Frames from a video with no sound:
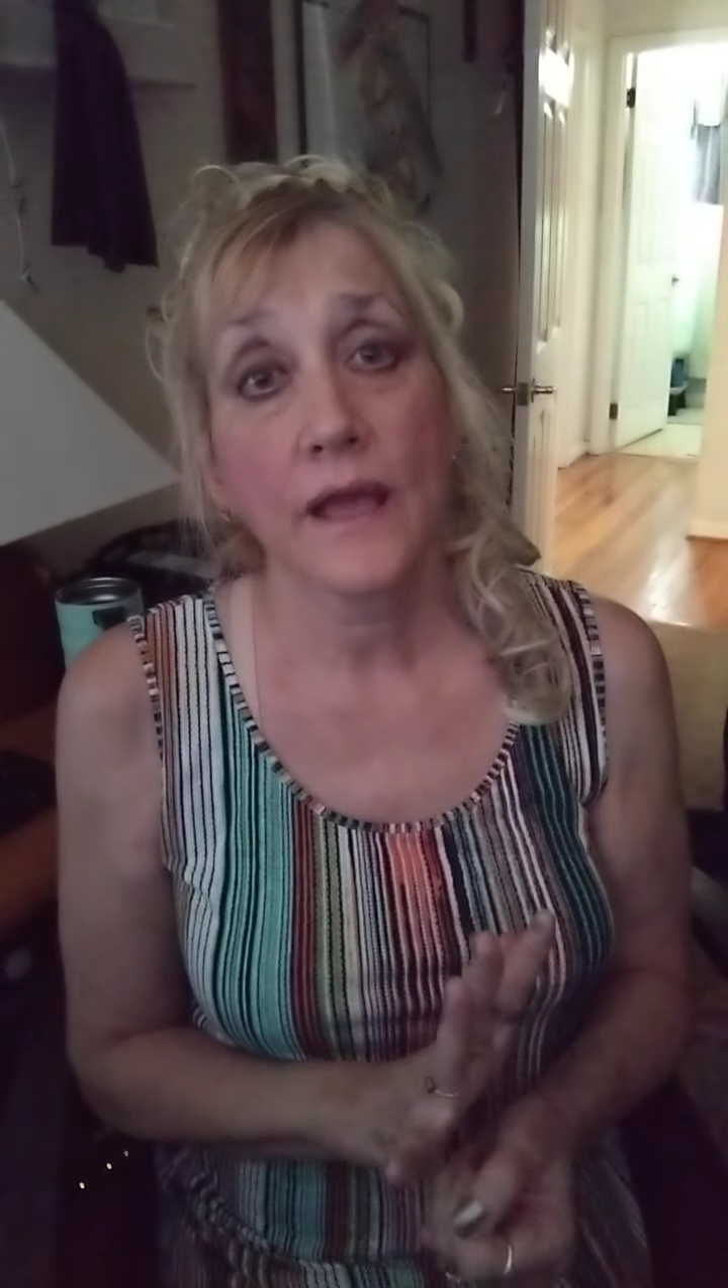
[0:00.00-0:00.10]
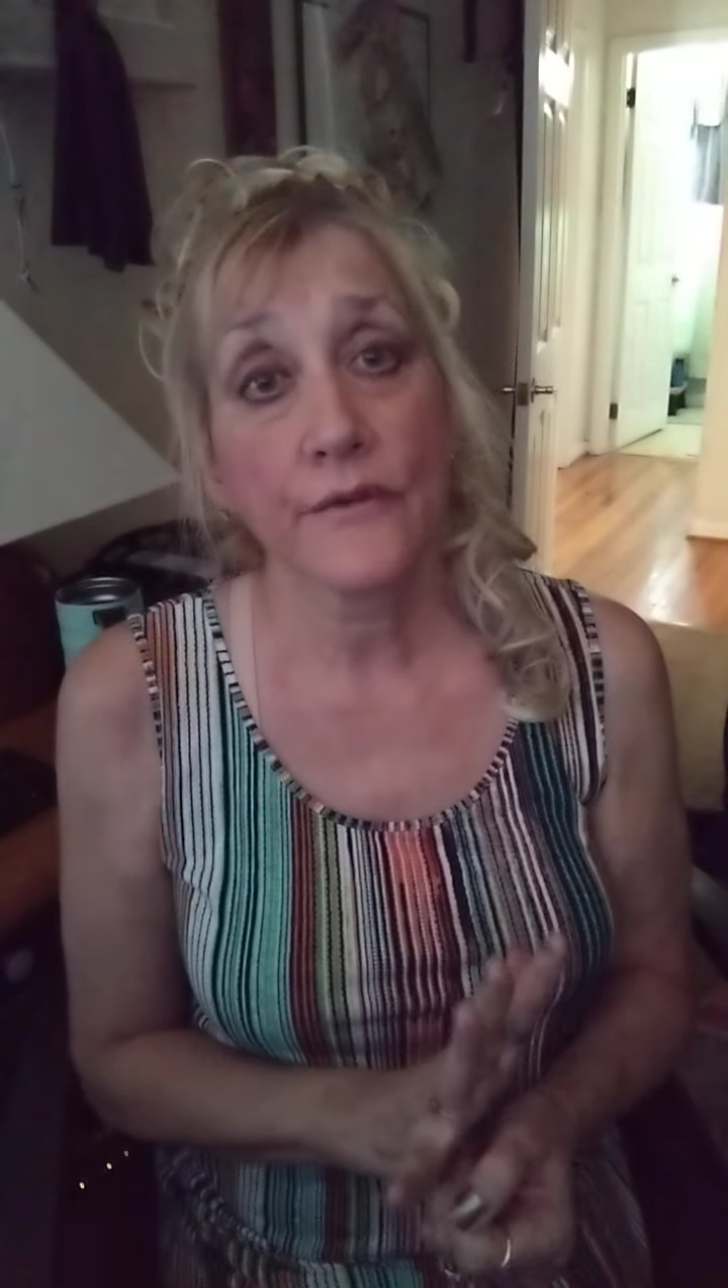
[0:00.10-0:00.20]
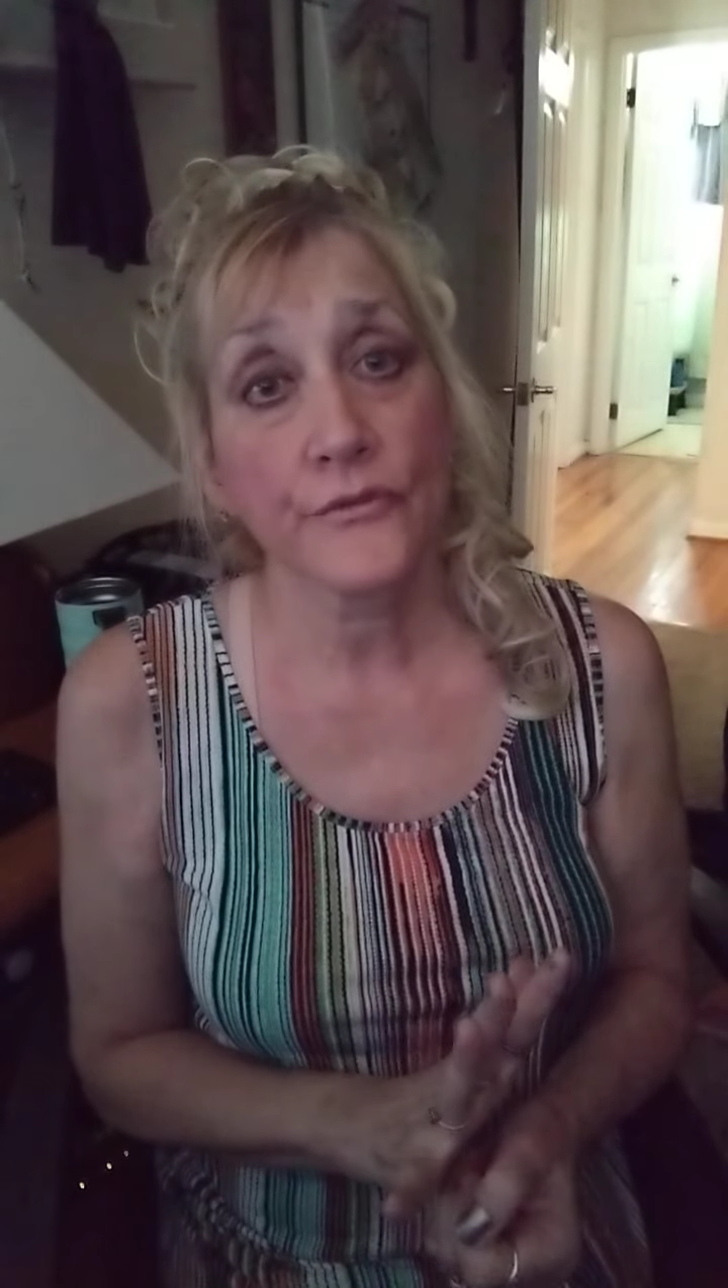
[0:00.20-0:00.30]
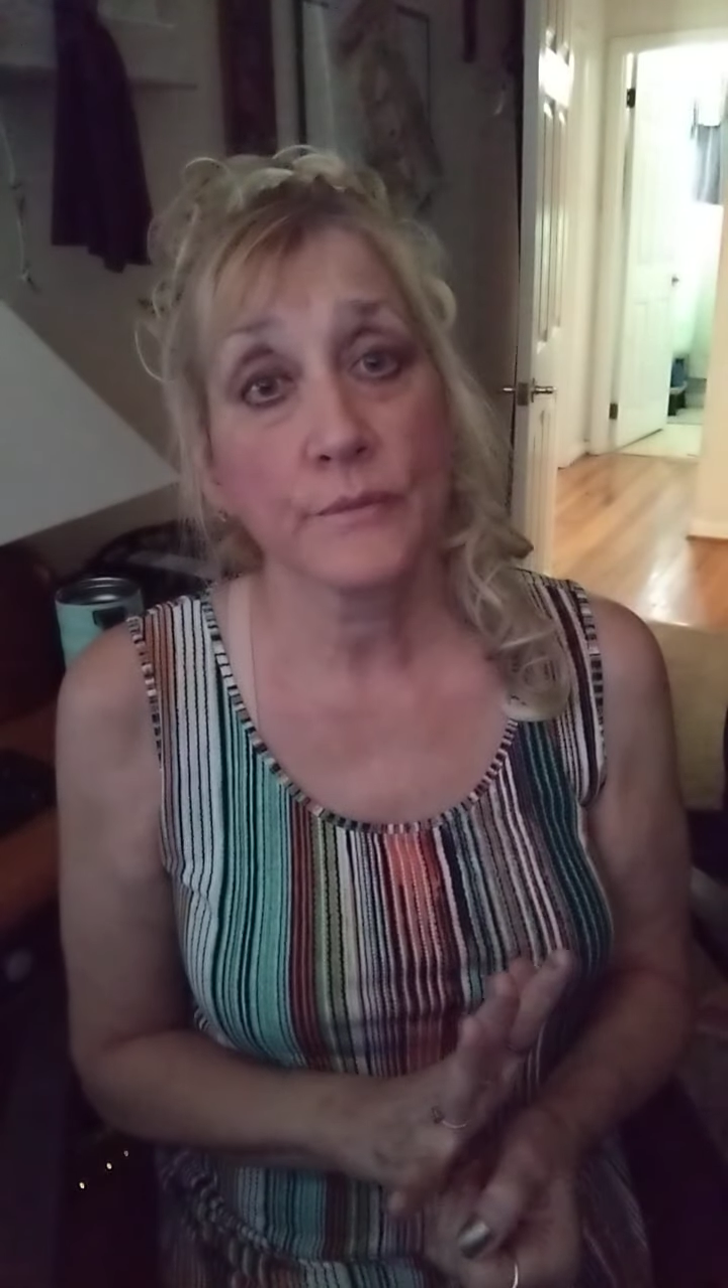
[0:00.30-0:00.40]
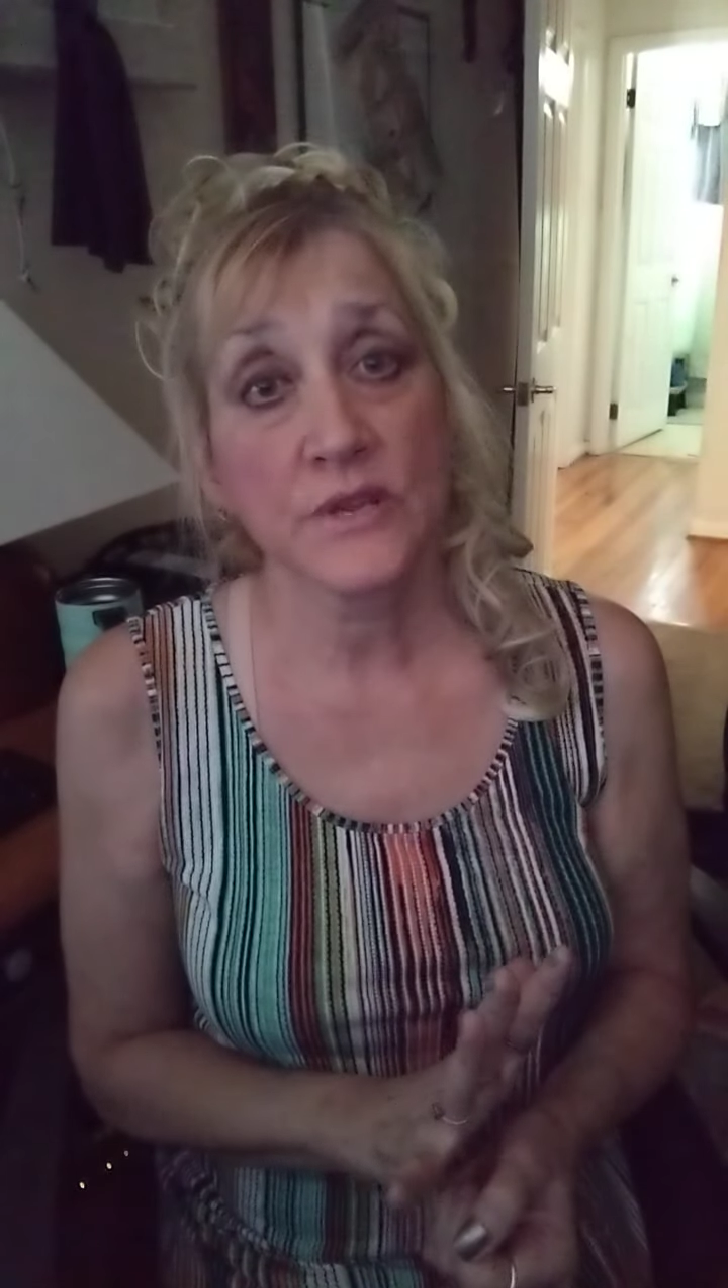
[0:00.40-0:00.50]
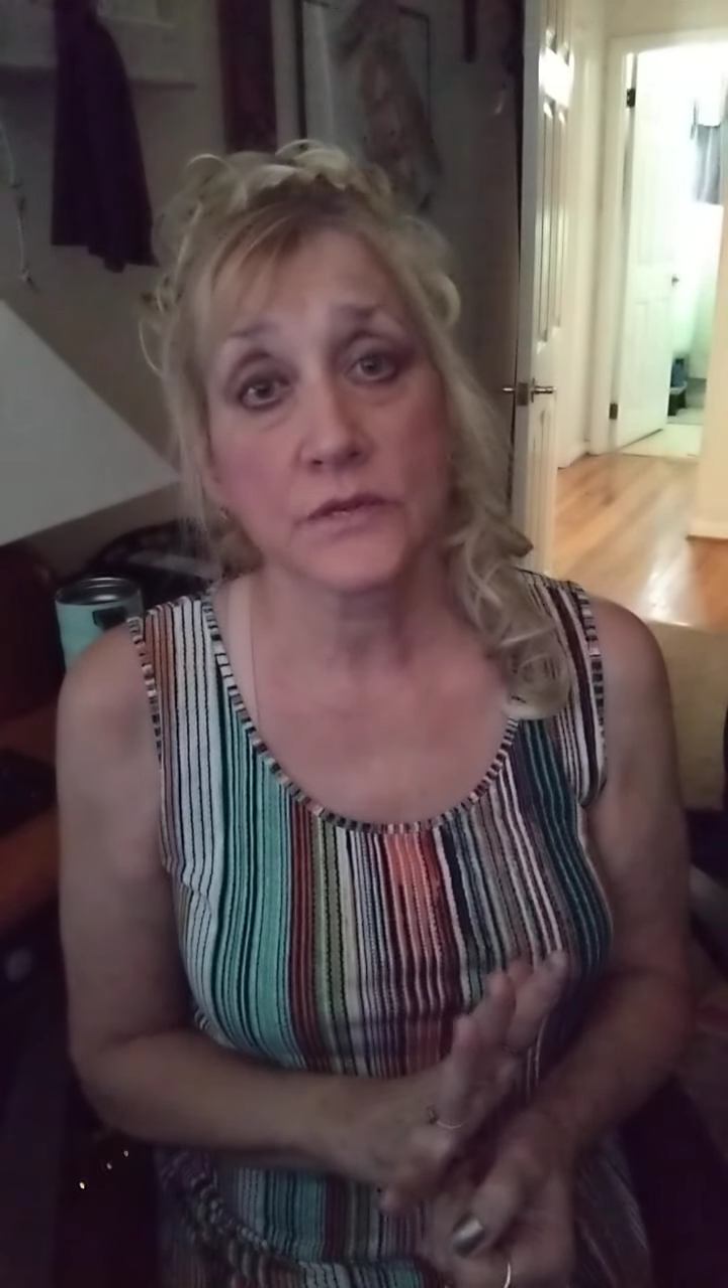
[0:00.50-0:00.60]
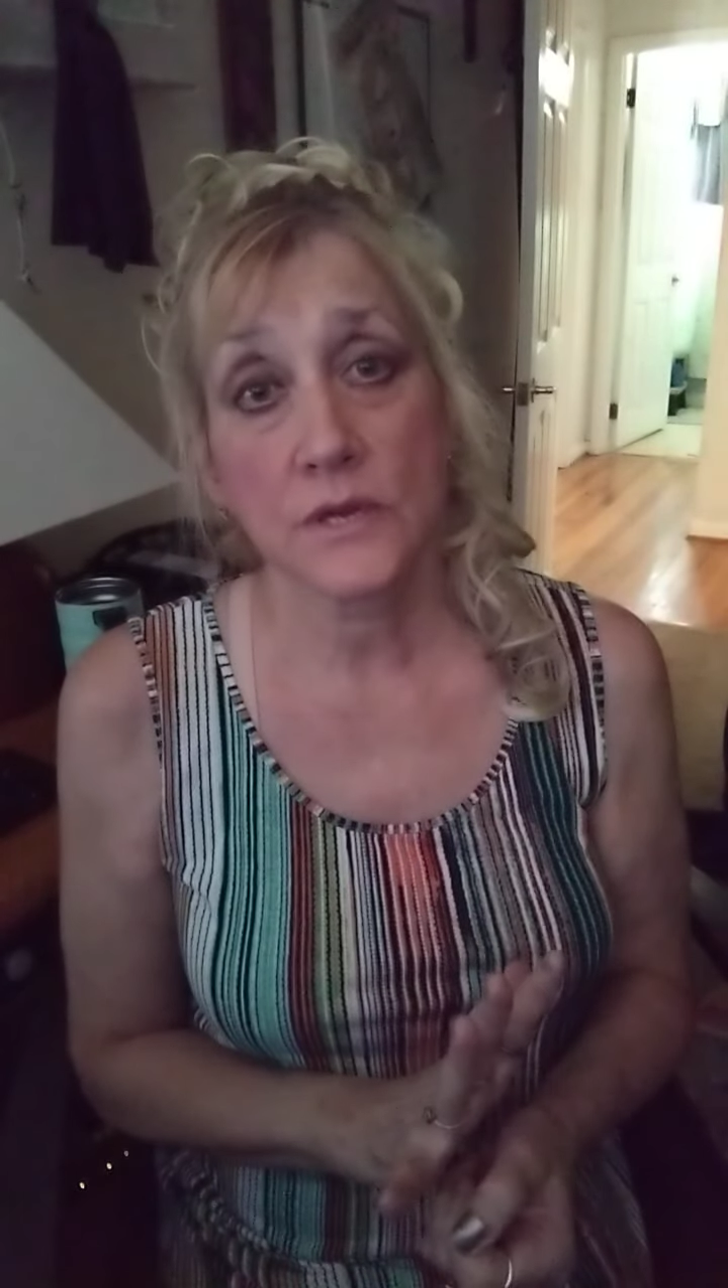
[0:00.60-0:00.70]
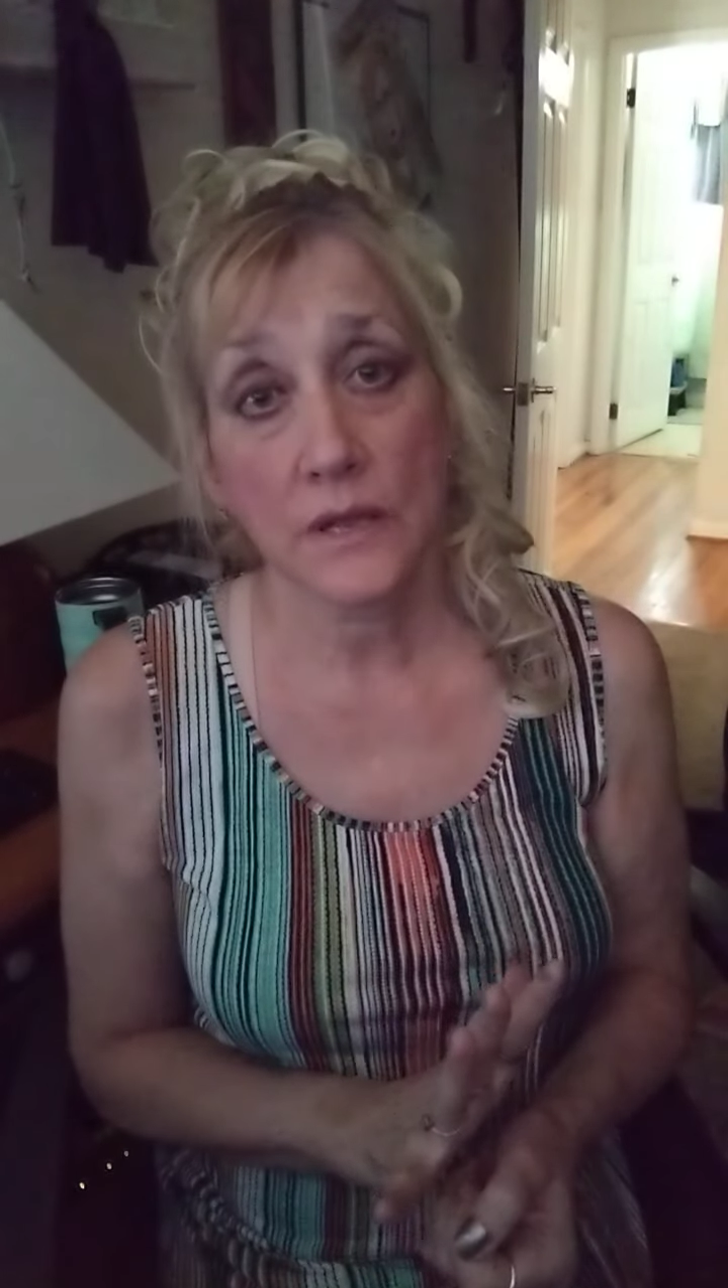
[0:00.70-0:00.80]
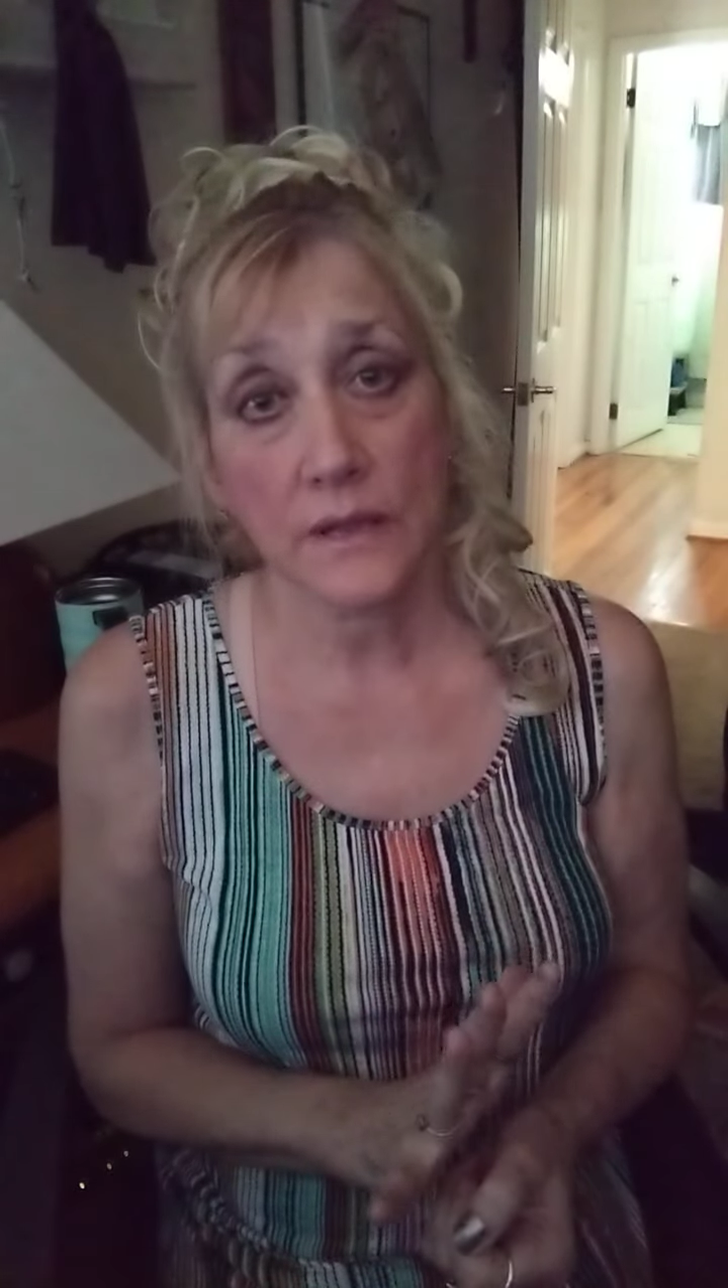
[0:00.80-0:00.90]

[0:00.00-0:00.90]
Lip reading: Information